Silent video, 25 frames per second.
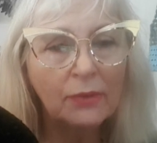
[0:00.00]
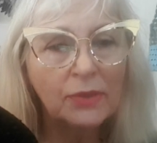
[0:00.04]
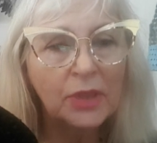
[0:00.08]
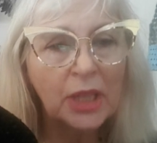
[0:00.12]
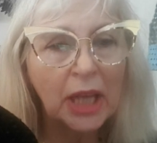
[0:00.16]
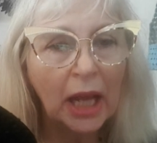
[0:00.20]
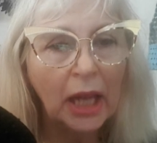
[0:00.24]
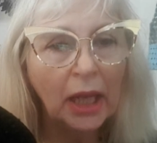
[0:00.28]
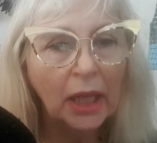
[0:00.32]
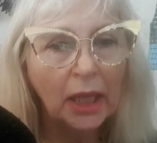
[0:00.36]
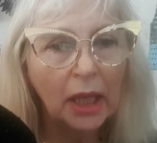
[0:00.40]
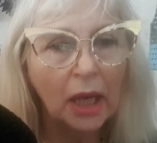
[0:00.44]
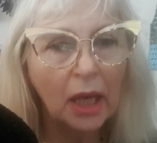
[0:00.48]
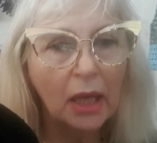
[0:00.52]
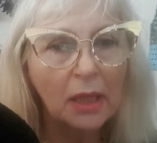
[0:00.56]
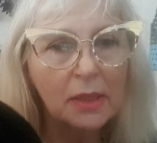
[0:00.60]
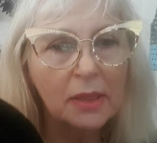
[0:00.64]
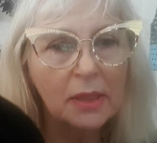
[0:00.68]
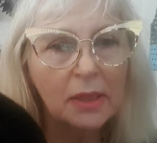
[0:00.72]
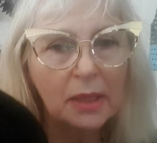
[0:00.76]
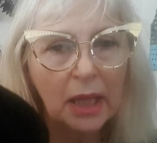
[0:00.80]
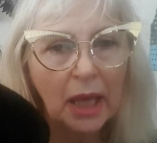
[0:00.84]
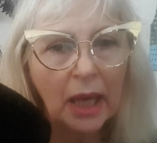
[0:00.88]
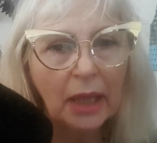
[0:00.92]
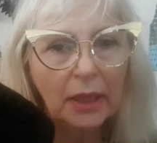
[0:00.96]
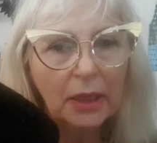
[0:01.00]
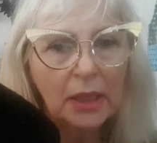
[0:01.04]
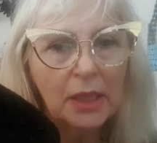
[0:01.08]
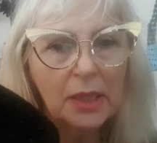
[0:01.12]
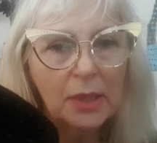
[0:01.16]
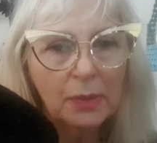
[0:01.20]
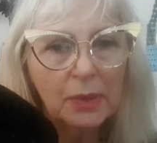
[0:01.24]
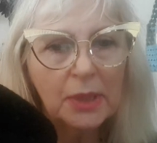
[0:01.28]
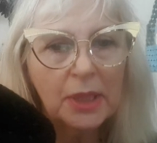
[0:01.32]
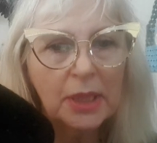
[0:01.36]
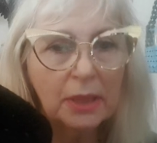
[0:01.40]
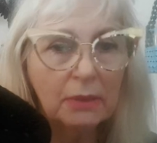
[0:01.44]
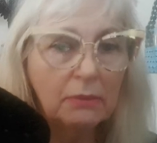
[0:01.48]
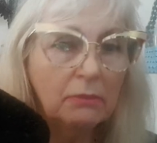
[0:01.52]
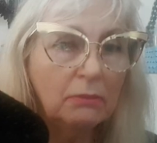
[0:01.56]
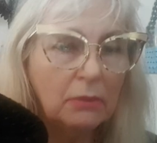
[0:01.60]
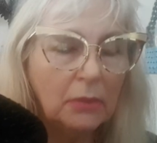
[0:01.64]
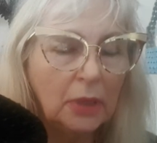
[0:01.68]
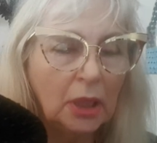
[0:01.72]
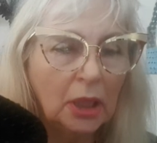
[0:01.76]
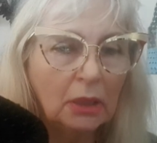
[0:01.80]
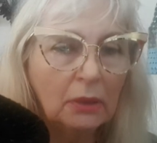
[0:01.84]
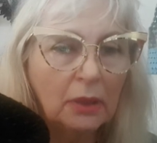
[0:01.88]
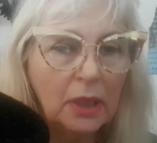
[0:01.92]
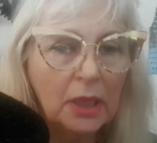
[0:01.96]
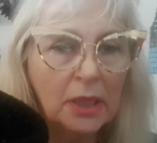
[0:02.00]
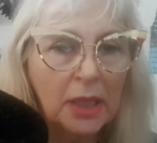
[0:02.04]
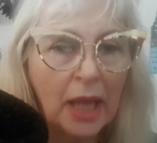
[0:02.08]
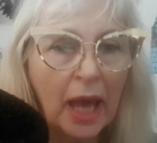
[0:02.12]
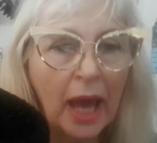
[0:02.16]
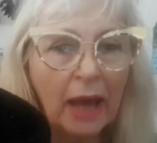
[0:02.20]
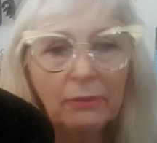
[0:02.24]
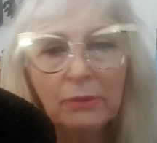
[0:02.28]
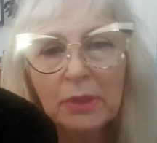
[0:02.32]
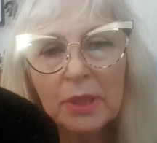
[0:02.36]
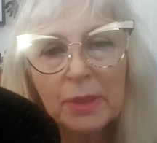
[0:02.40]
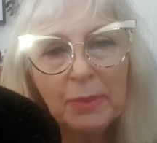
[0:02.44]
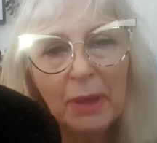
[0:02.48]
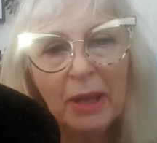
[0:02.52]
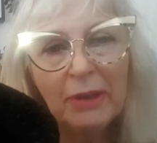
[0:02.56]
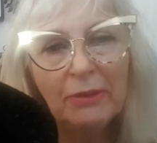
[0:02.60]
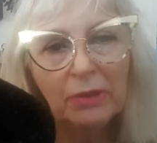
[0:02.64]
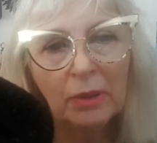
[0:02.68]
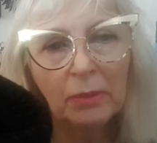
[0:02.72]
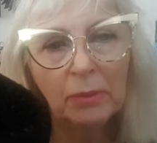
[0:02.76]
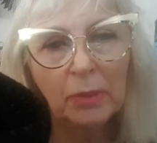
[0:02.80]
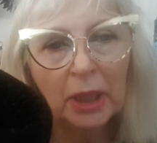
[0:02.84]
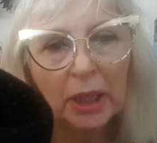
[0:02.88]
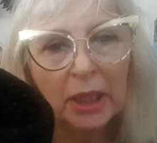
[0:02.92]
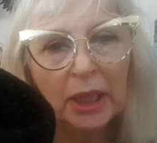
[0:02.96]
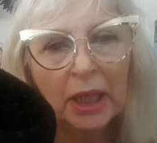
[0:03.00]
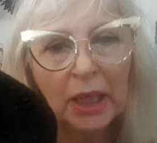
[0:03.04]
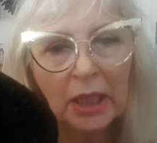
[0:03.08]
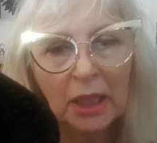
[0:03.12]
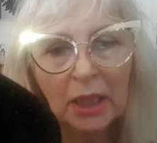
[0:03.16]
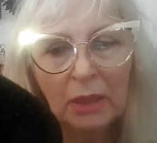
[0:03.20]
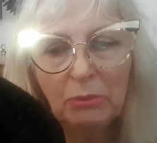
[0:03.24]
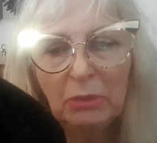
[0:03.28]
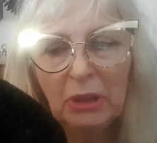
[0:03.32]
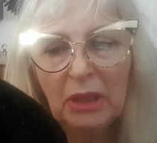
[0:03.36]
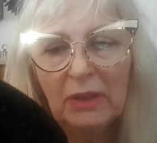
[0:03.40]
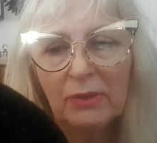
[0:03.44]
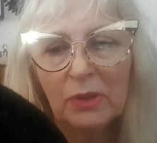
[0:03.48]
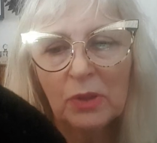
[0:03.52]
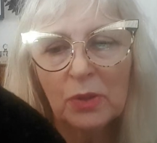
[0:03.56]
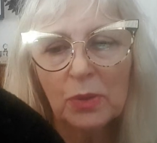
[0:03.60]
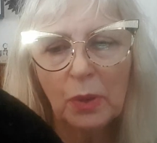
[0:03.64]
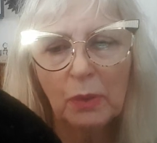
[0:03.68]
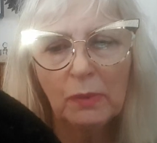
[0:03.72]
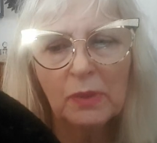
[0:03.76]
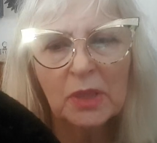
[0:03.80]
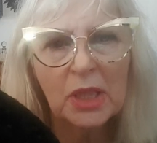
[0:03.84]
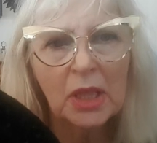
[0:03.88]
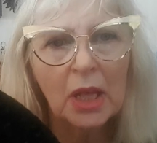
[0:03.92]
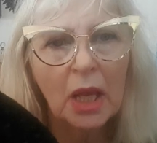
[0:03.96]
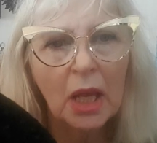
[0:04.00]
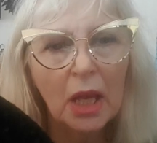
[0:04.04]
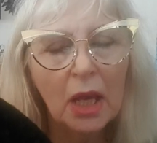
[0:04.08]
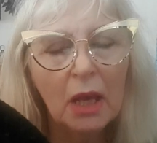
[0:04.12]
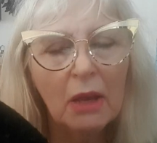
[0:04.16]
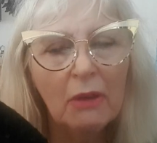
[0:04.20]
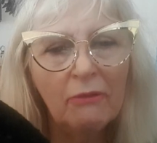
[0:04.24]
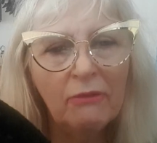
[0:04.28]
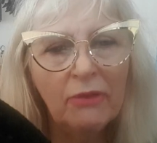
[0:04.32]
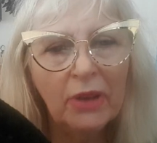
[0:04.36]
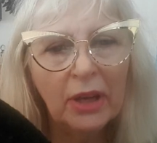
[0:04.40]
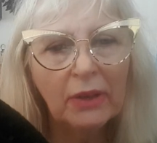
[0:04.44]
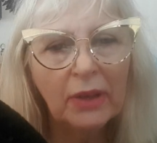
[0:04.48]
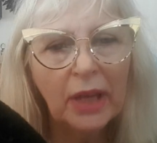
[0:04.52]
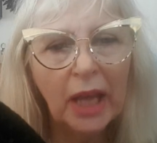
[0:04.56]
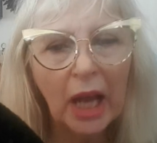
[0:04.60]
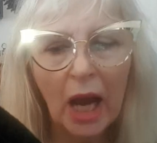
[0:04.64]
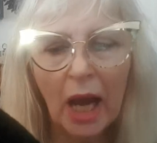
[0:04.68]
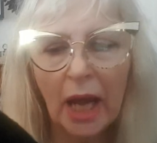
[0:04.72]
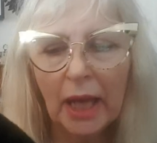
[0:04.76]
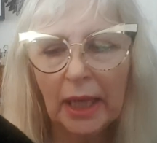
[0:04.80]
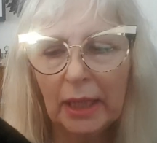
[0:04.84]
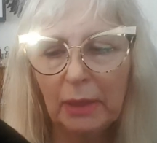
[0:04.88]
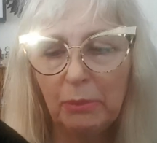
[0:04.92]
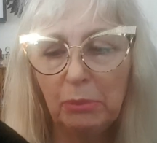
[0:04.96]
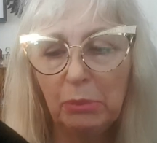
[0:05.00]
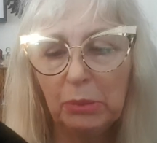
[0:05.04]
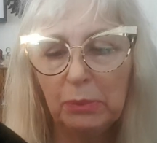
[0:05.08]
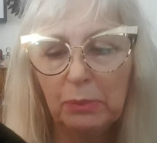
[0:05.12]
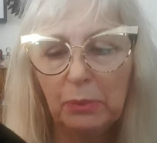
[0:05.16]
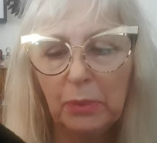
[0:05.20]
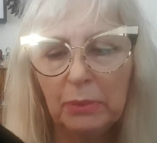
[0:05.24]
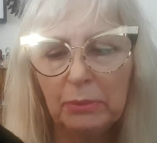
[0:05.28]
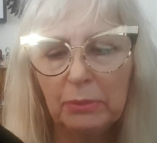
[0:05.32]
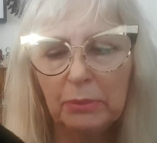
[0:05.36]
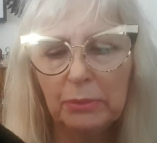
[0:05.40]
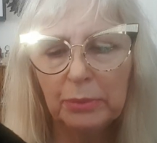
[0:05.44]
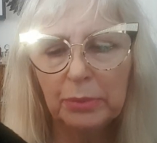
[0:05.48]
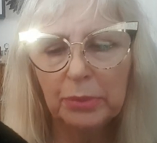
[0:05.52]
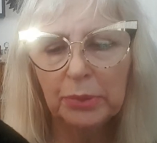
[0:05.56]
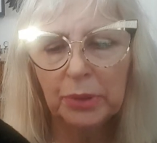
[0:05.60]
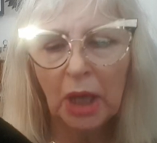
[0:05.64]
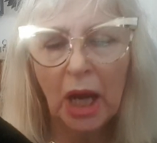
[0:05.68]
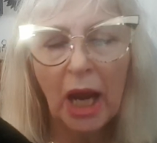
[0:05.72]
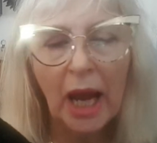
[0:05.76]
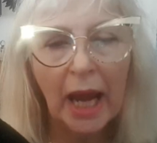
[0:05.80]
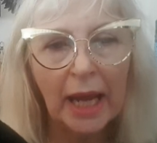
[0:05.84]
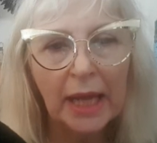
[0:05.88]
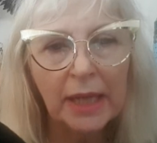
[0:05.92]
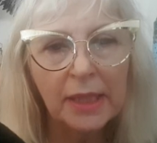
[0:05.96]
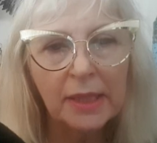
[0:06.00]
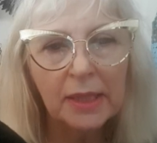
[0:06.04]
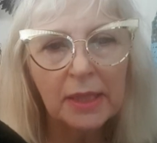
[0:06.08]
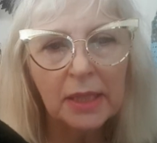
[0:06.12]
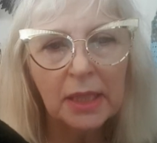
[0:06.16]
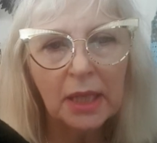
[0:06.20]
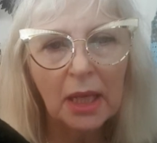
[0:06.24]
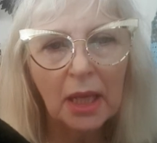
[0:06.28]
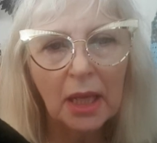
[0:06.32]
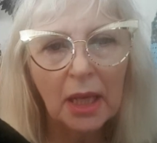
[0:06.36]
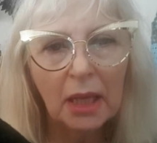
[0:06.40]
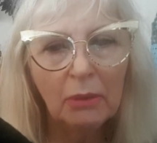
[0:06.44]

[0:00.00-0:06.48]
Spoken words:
telling us that this was... You know, his hat was made from Canadian beaver, so it was very highly prized.